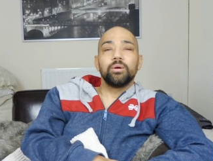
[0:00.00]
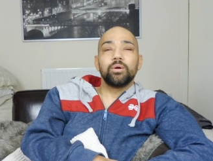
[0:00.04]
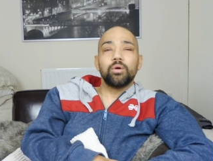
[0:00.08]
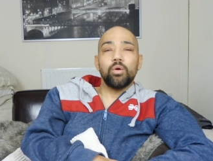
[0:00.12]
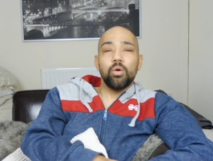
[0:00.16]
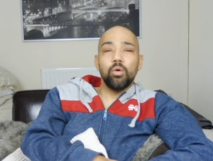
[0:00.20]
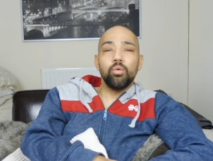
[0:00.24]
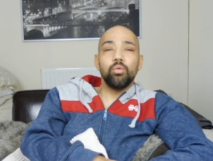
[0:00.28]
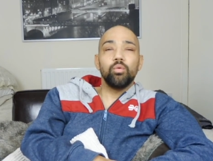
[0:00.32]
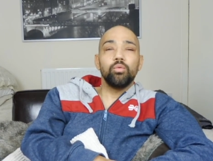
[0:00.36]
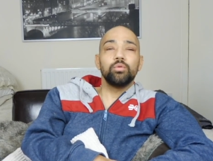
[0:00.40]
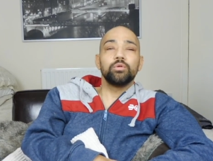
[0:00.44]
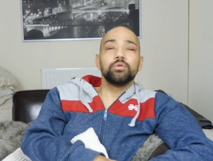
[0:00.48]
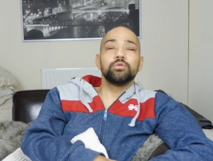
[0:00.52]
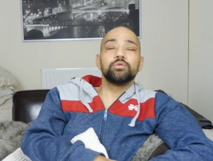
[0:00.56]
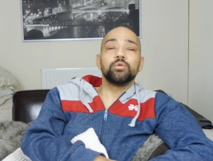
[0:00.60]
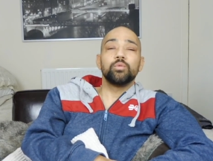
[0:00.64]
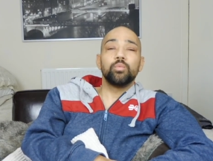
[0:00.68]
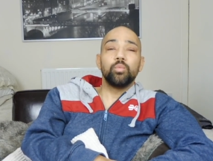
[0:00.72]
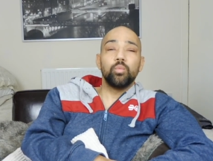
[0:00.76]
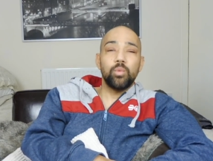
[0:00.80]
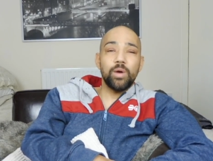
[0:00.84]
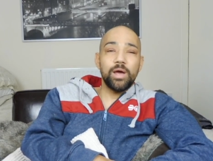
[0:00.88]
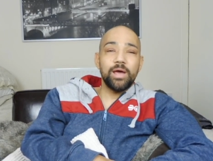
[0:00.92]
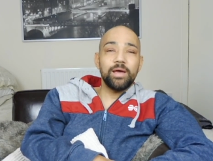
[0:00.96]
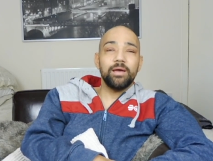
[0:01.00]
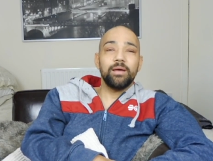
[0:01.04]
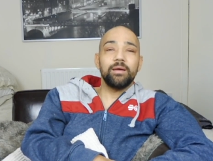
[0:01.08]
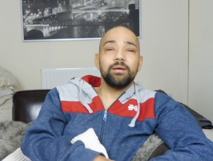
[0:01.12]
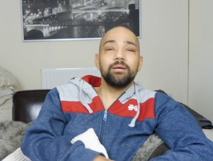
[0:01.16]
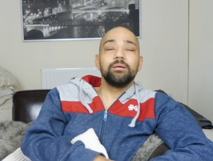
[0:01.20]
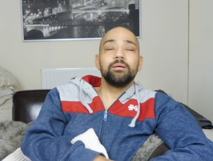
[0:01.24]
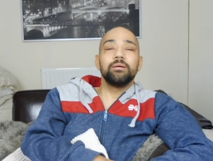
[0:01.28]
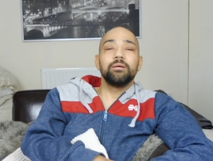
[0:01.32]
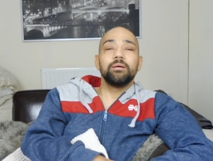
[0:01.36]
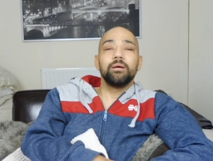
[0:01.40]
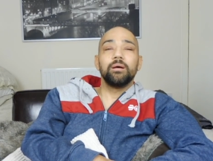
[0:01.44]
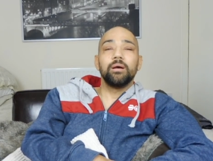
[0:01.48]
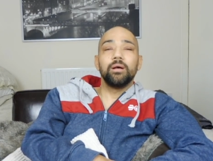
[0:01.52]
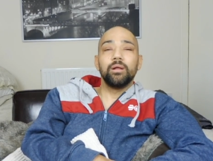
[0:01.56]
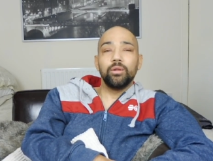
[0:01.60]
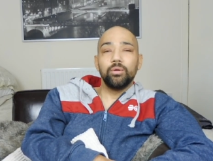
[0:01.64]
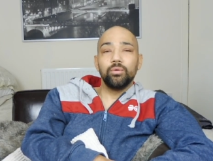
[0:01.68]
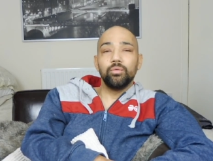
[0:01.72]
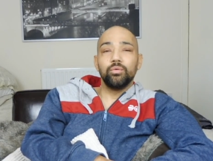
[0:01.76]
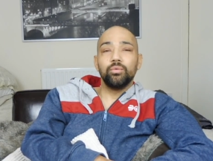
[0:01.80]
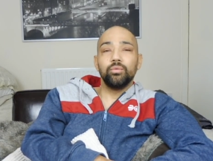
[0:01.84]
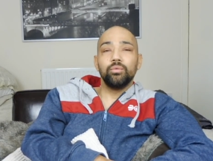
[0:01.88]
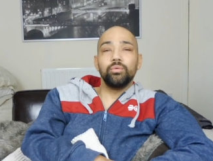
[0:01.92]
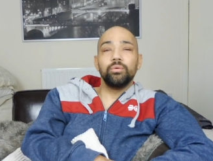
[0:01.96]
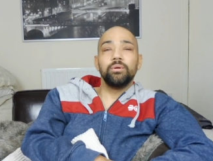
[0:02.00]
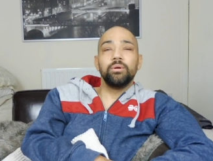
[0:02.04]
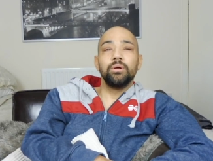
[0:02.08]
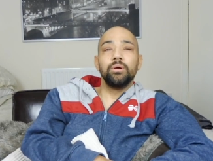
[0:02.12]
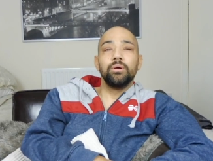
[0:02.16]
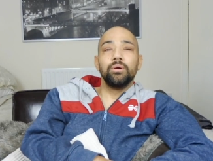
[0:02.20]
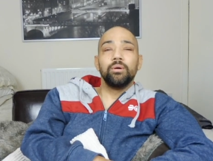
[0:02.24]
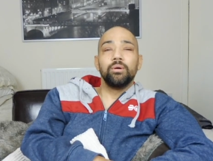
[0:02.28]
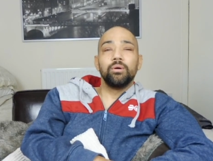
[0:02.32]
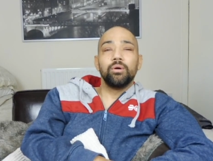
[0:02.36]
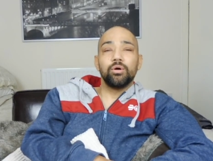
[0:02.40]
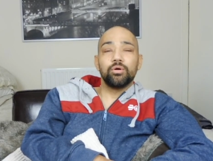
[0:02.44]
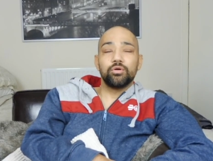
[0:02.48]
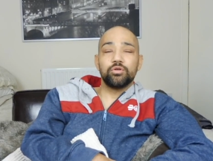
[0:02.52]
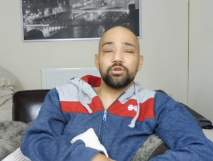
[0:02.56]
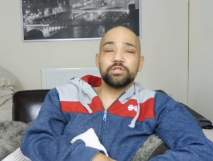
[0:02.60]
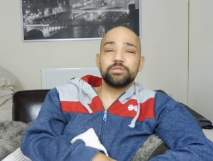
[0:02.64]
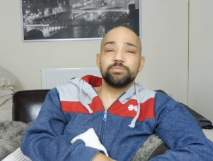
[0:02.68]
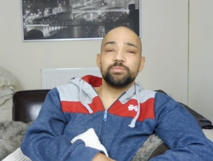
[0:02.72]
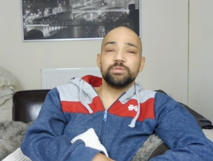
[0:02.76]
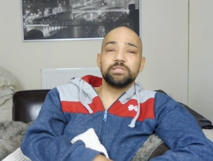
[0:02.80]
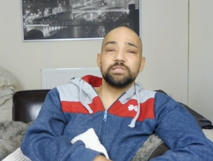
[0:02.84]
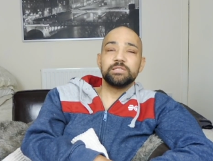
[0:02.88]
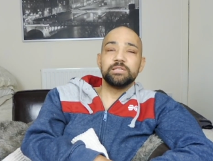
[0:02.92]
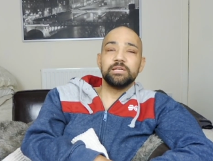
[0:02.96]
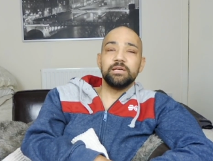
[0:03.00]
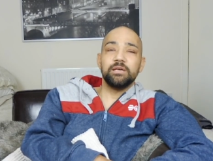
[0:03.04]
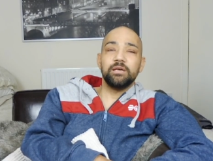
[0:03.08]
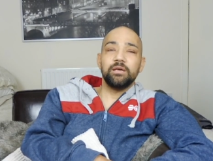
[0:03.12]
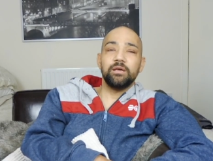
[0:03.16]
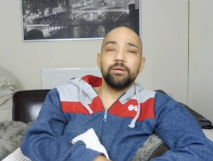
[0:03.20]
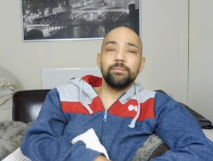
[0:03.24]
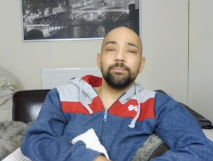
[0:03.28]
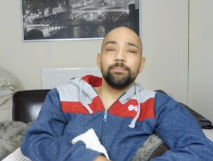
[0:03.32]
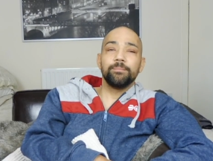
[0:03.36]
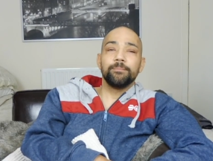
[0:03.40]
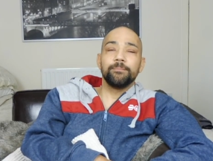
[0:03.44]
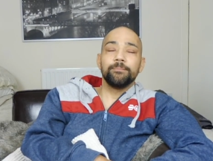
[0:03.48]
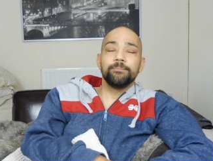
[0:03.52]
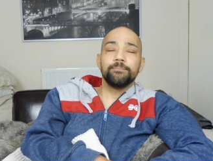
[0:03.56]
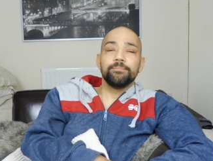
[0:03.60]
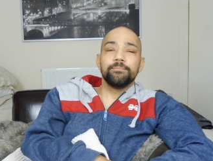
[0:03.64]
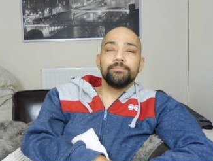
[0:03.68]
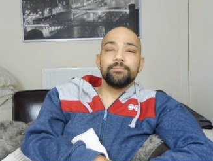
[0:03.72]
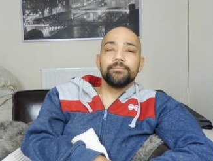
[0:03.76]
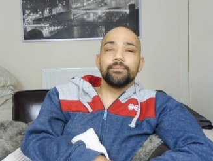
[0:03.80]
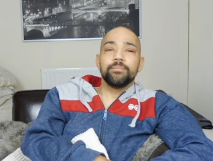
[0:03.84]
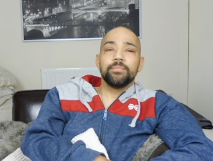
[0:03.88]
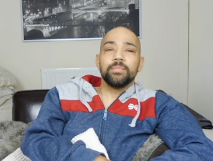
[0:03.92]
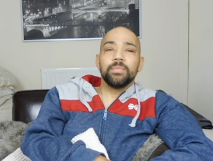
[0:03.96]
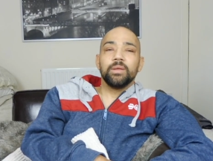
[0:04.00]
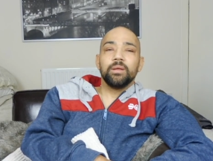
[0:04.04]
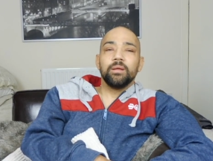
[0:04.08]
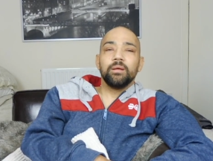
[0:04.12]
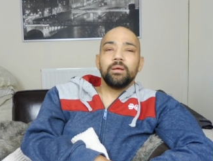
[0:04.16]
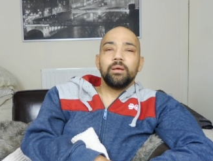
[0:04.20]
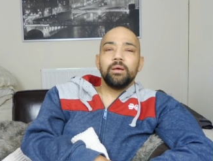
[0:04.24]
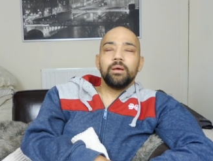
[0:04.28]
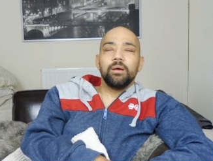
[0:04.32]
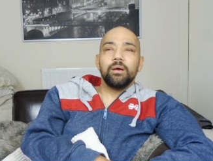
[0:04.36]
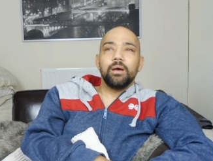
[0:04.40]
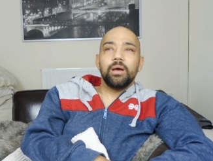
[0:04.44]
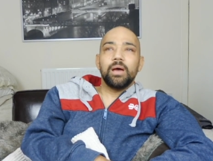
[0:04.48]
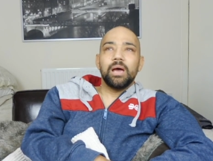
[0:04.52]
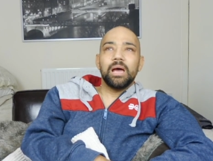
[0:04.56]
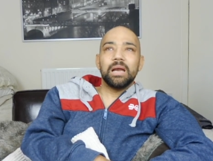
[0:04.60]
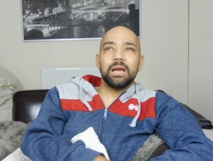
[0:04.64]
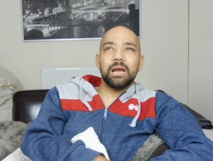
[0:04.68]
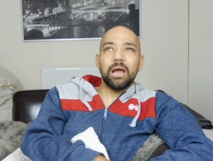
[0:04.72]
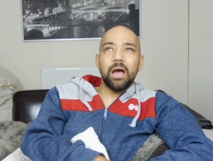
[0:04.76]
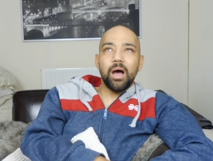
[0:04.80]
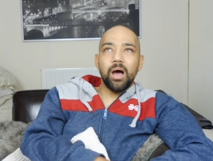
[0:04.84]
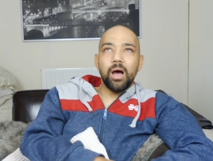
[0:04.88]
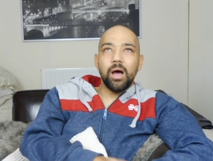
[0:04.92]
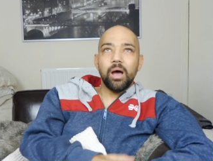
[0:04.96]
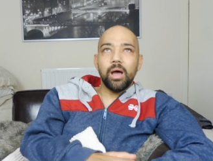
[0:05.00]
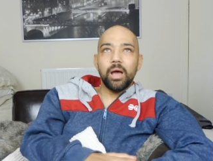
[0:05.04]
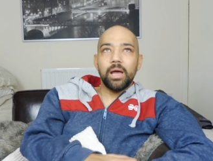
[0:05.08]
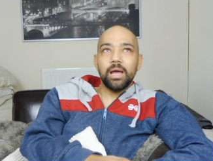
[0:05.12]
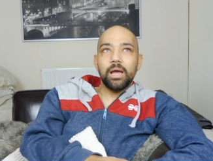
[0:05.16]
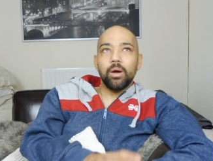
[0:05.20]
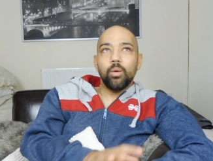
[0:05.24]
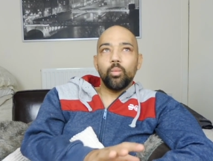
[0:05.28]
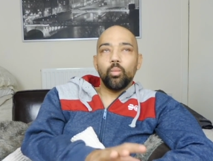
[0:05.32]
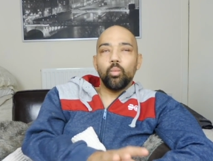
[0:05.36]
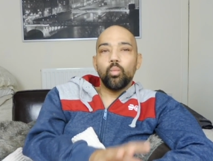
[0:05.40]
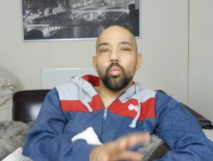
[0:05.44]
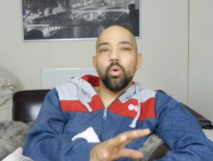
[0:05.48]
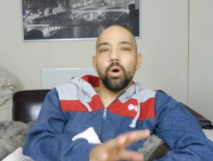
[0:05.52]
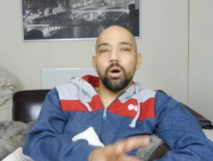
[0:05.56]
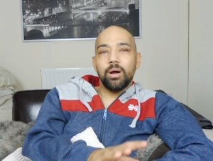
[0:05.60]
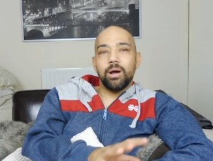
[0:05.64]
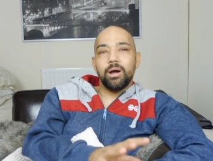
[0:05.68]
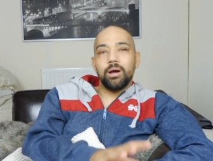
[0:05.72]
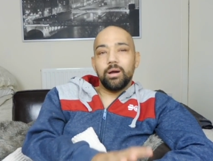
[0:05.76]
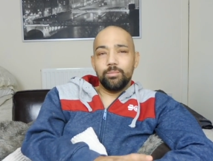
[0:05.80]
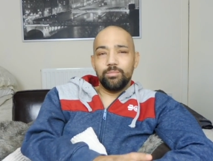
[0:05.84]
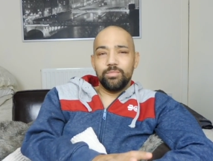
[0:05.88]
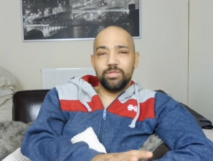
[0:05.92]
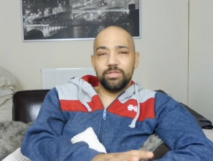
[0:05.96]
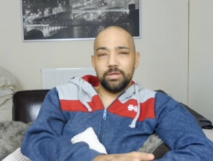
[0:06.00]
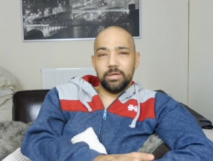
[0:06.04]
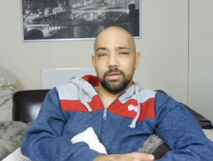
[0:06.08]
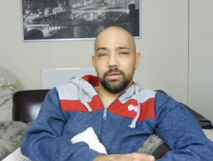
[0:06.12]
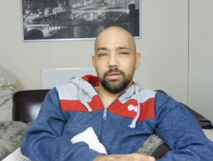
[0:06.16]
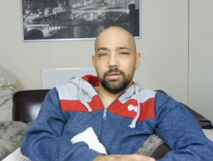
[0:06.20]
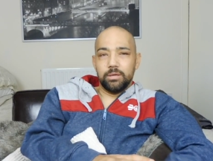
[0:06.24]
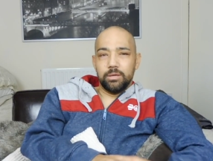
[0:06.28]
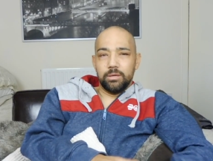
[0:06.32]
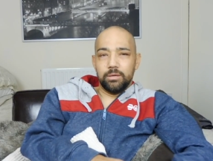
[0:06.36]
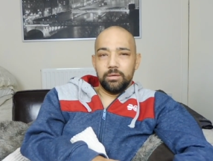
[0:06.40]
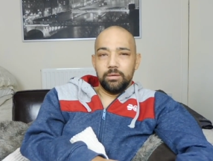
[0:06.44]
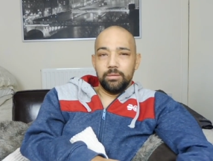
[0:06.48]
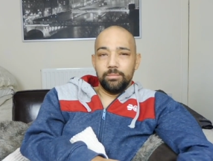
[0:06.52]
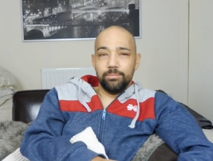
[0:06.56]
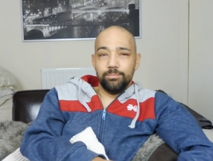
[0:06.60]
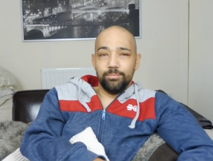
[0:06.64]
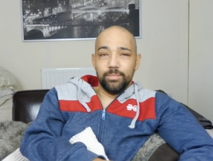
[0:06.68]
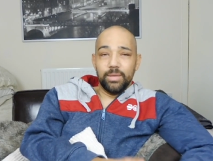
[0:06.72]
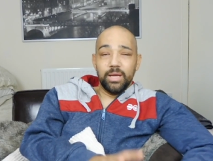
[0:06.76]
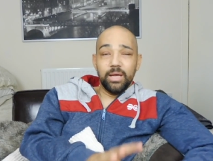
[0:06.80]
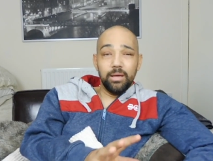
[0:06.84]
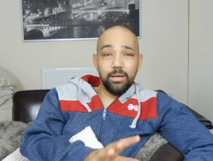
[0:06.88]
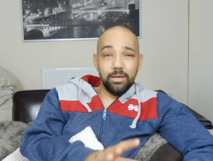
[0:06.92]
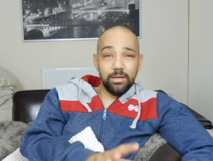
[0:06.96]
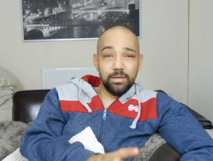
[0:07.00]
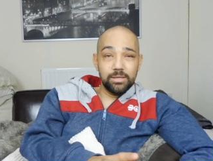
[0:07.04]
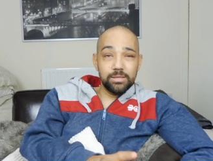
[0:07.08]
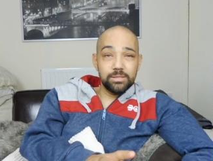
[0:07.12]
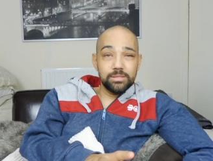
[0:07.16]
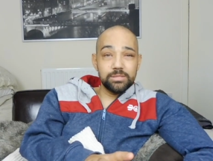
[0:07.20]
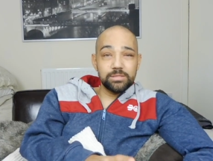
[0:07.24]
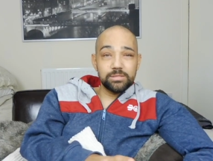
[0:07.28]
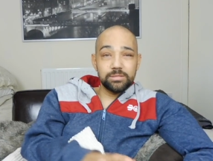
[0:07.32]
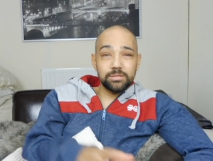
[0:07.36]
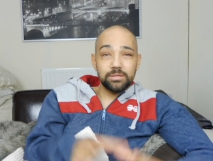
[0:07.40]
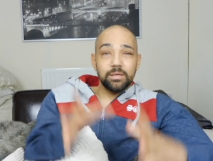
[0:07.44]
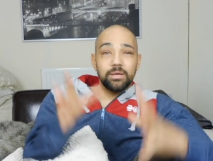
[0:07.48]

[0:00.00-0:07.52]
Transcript: cold, wet, alone on Christmas Day. And what I'm thinking is